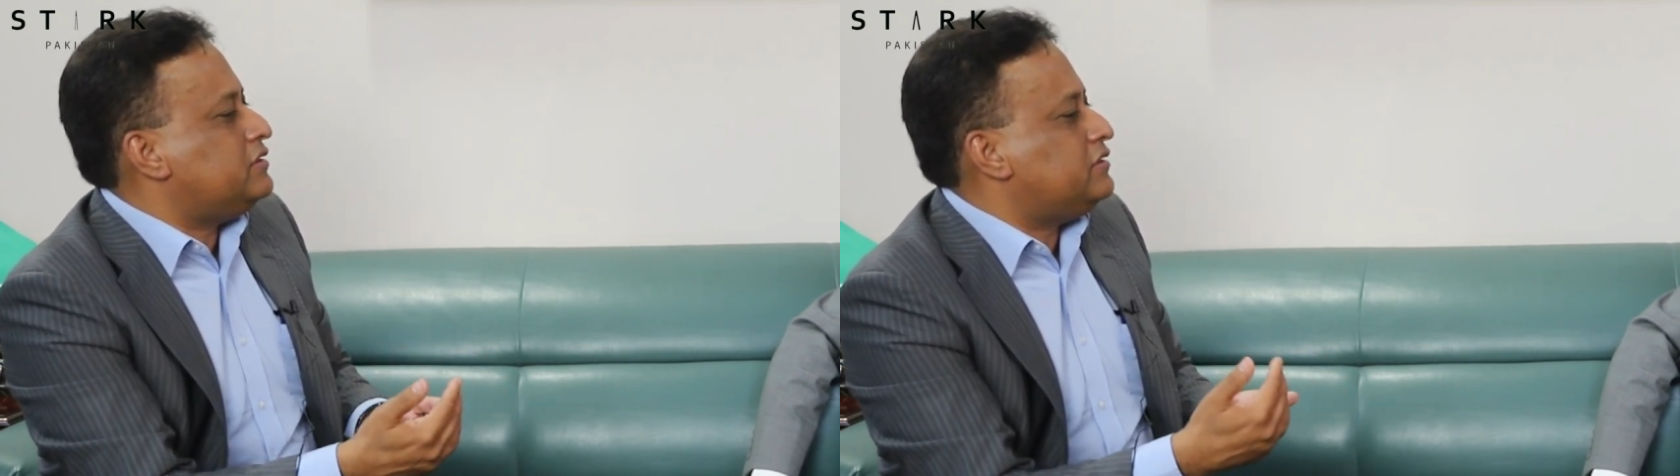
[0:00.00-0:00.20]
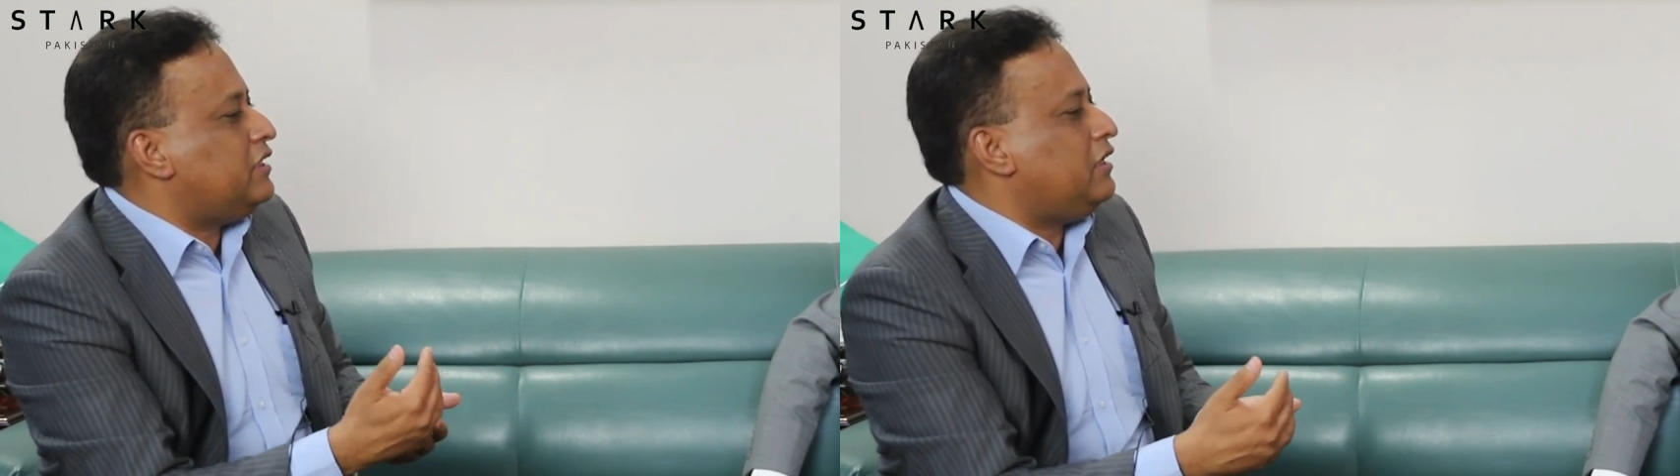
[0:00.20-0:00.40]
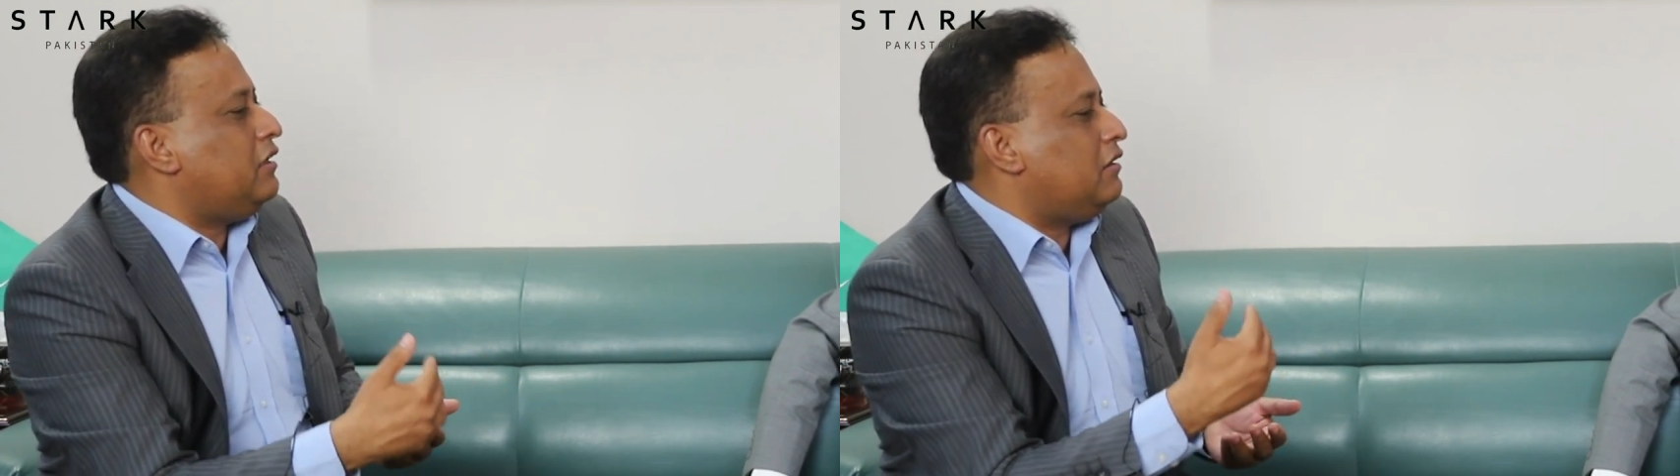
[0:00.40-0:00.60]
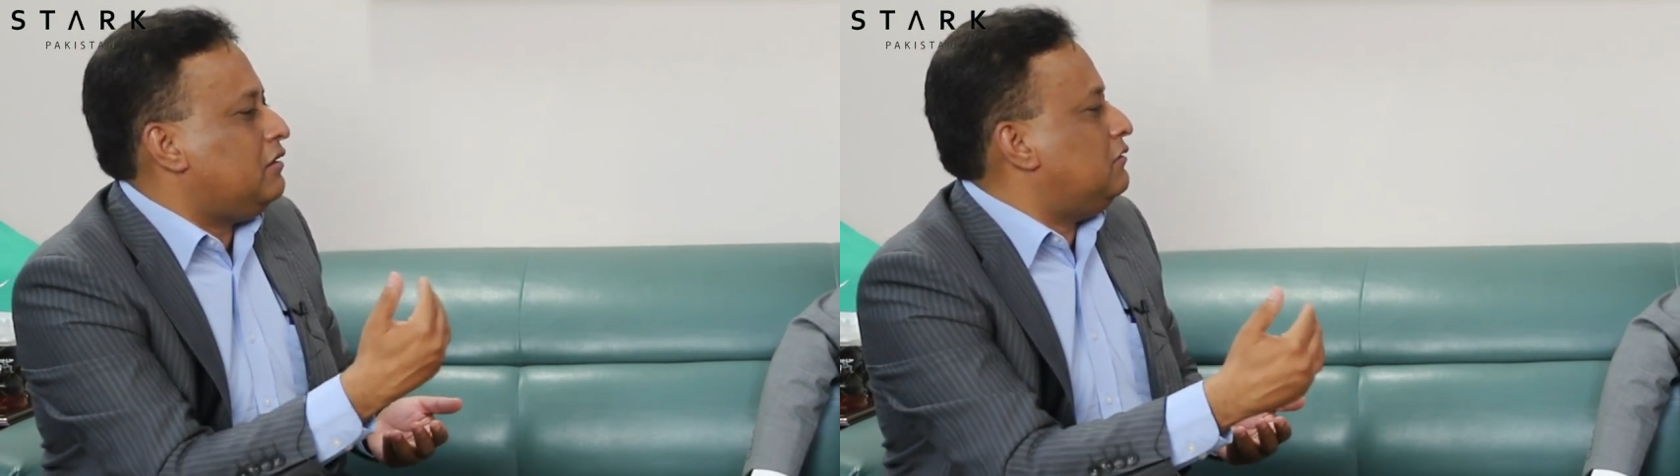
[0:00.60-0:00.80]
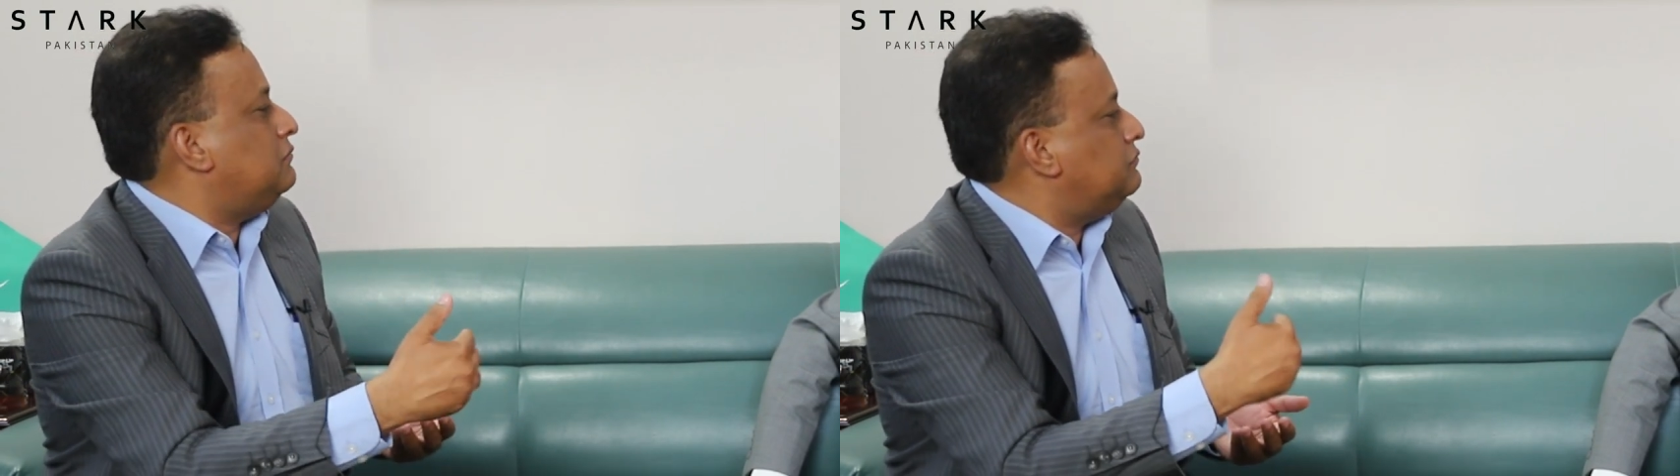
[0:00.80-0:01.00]
seeing
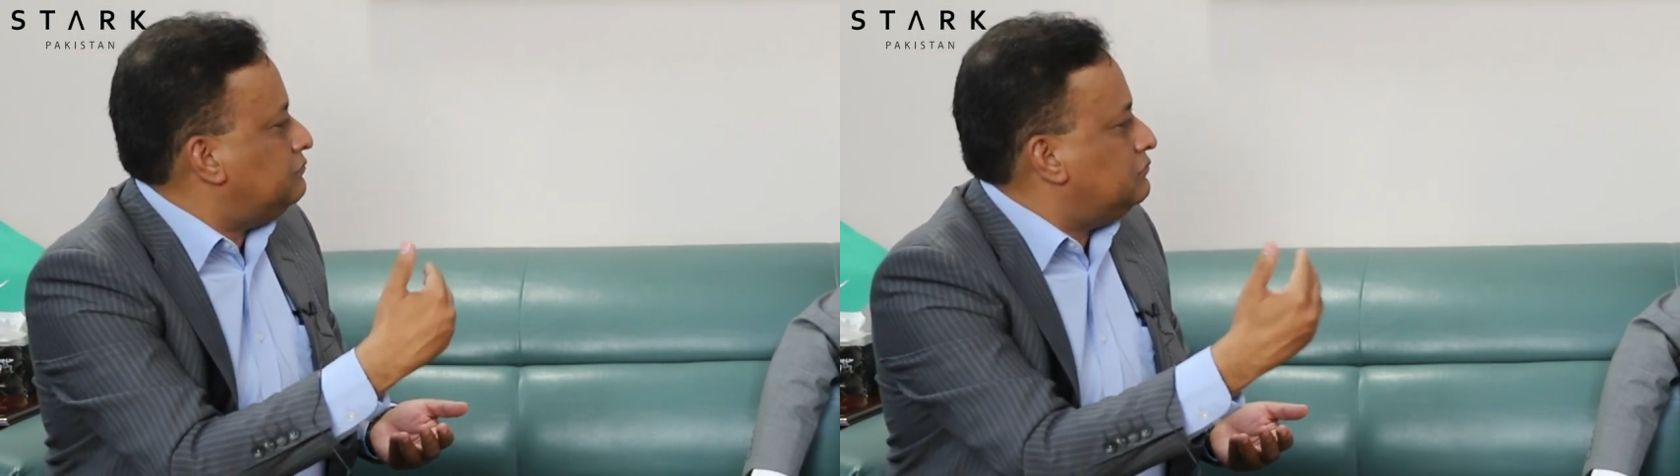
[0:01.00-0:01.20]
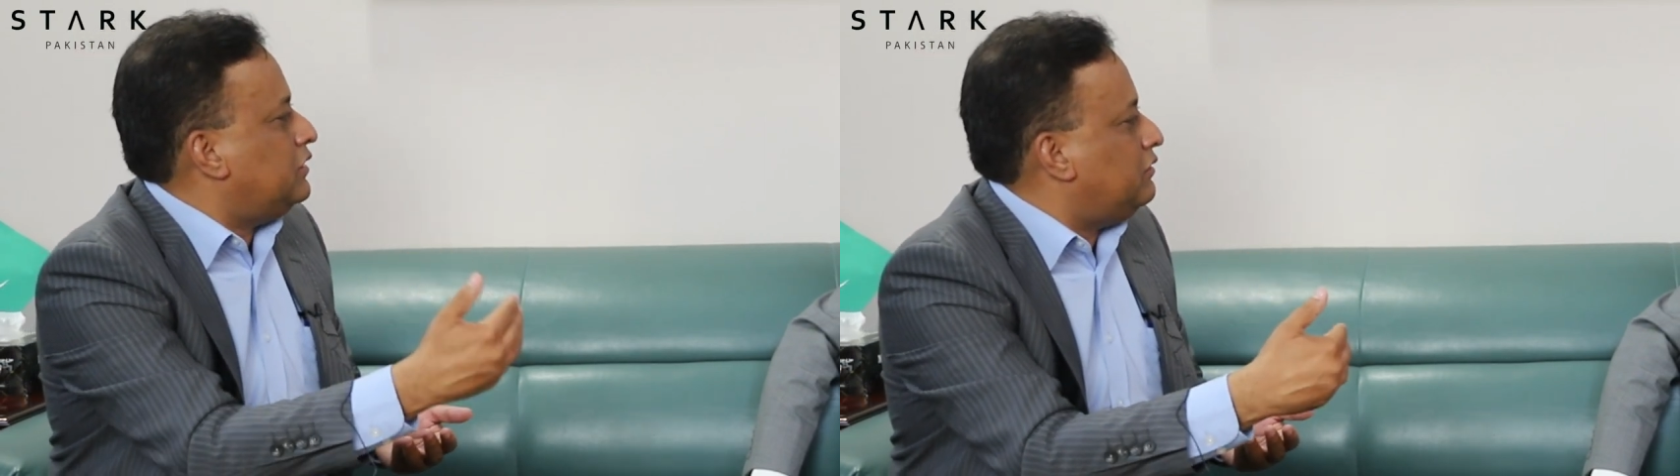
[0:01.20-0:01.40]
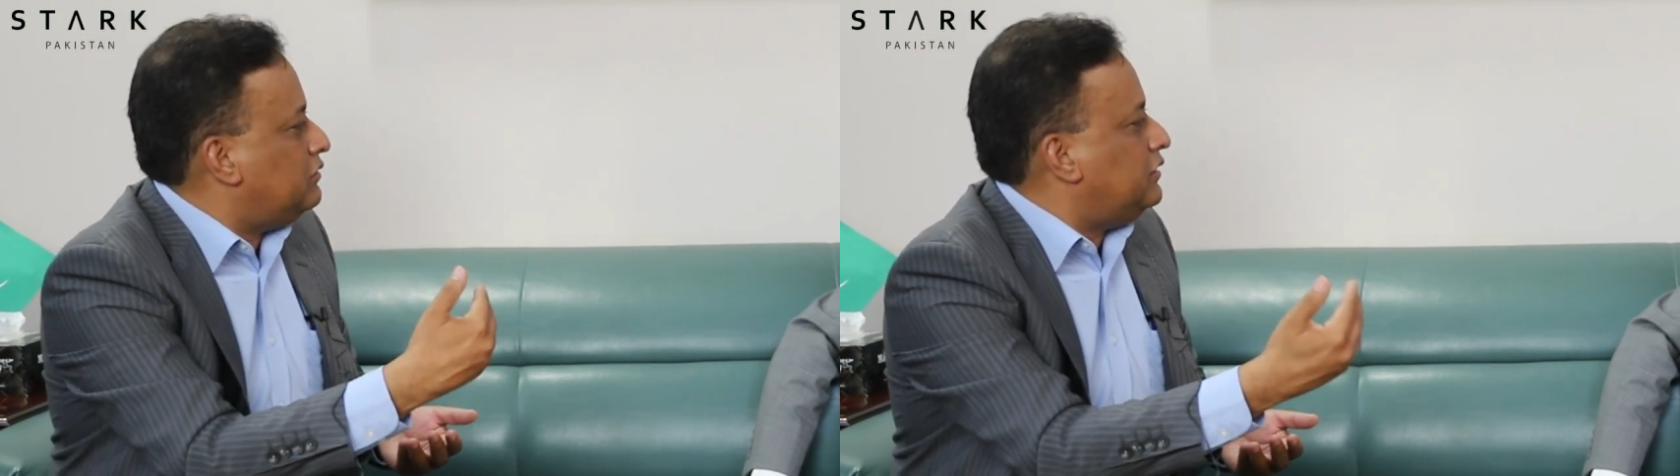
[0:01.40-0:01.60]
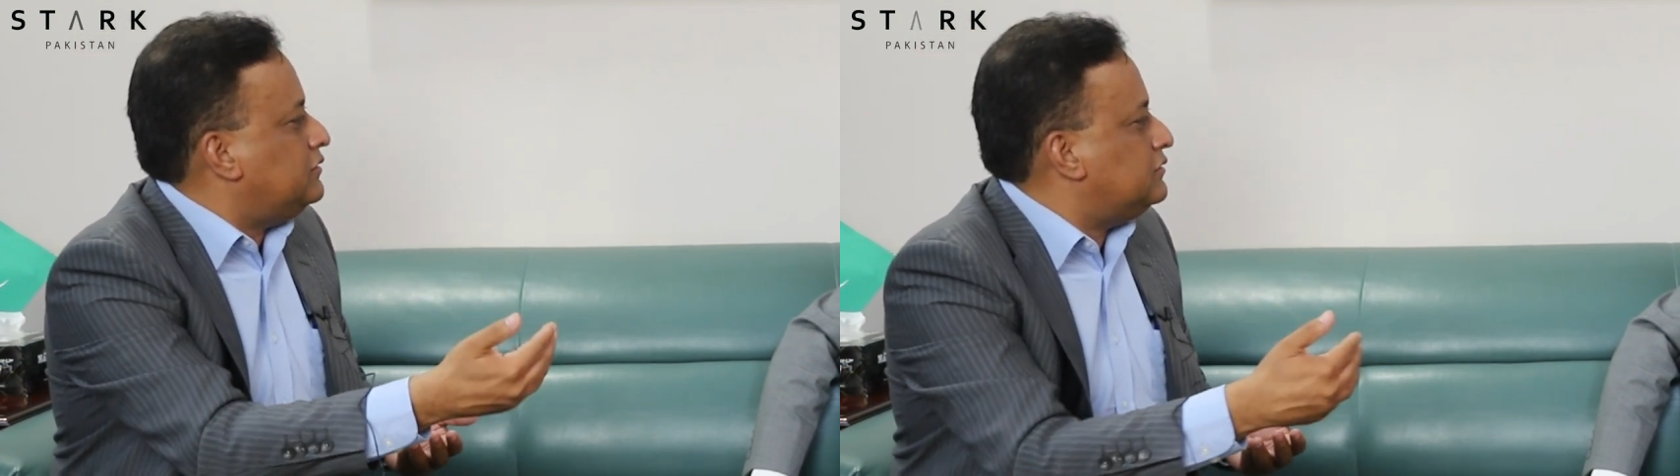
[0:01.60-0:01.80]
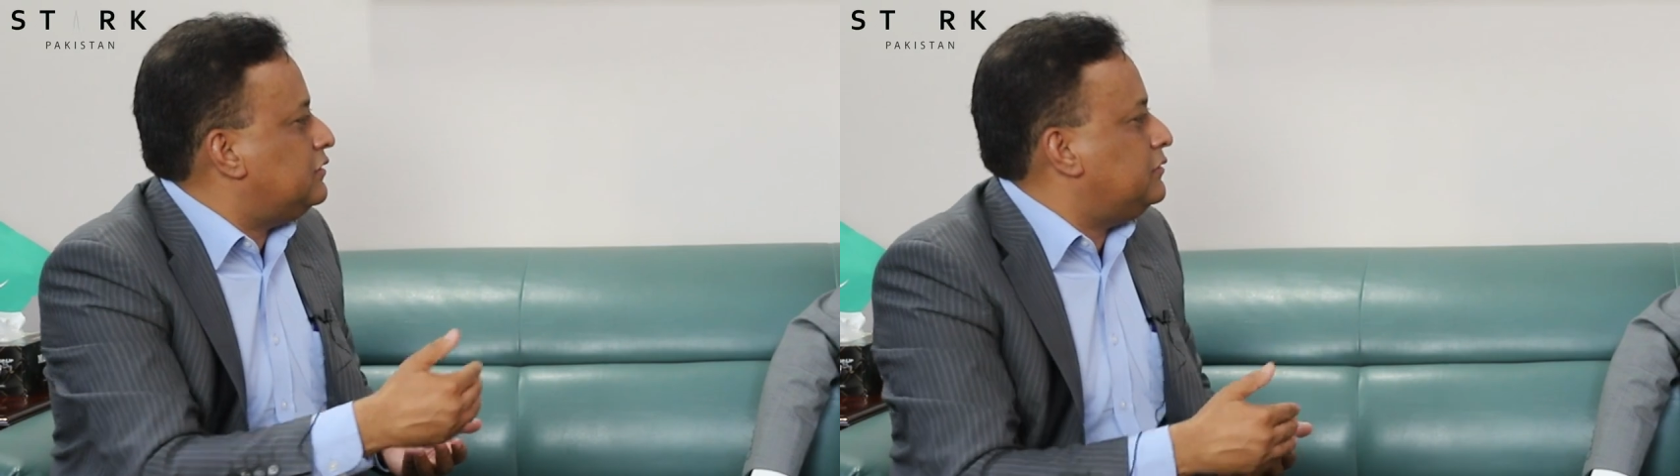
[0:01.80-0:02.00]

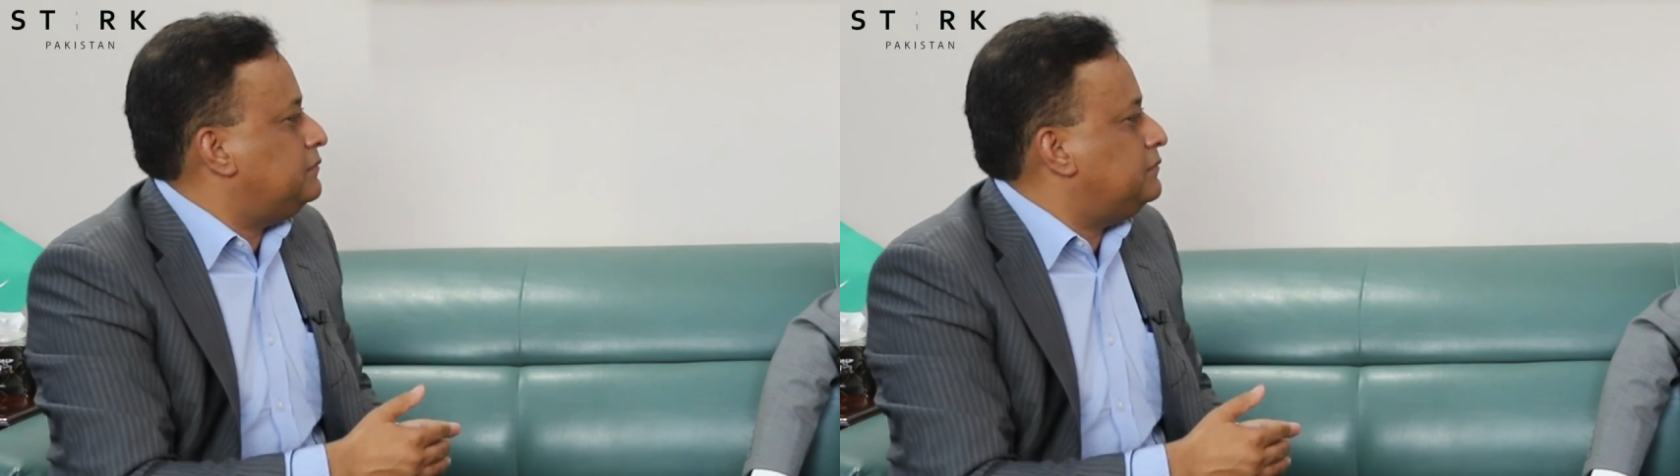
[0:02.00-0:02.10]
these